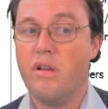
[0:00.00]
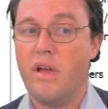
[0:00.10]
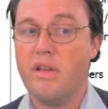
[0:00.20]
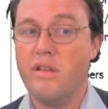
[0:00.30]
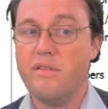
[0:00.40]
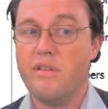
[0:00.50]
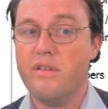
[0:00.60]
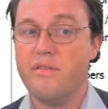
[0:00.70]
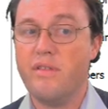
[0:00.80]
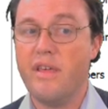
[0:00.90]
and this
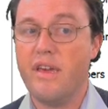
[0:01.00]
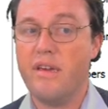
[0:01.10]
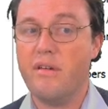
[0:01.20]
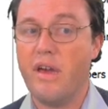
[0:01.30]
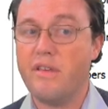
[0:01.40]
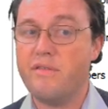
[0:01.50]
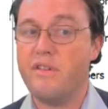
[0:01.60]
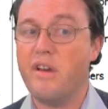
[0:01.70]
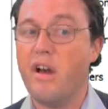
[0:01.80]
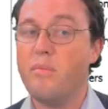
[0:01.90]
is the
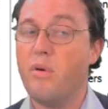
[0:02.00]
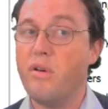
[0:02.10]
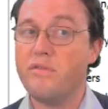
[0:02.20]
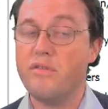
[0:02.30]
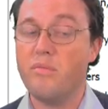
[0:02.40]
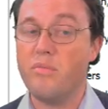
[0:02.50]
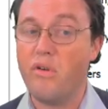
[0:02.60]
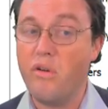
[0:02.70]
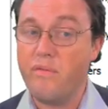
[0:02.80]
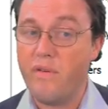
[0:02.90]
SDI personal
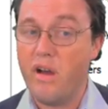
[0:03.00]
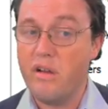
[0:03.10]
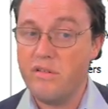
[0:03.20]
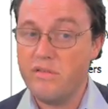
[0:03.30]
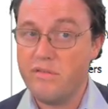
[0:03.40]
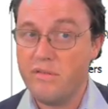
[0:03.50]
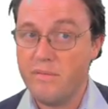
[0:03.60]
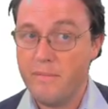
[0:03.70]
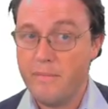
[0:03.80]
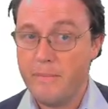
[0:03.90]
profiles.
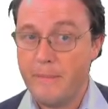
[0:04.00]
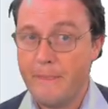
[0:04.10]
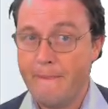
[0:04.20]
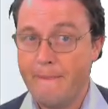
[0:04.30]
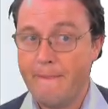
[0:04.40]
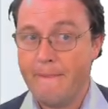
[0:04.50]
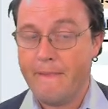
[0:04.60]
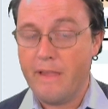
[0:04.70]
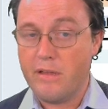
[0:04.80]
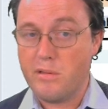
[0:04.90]

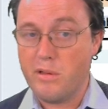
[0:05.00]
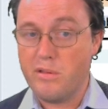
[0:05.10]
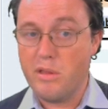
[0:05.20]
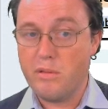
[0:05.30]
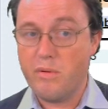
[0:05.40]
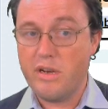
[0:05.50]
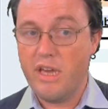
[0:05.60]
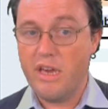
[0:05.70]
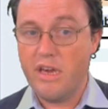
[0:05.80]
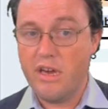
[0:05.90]
And so this one
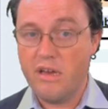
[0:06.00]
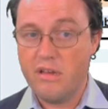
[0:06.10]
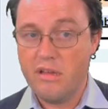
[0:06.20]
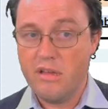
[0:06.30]
here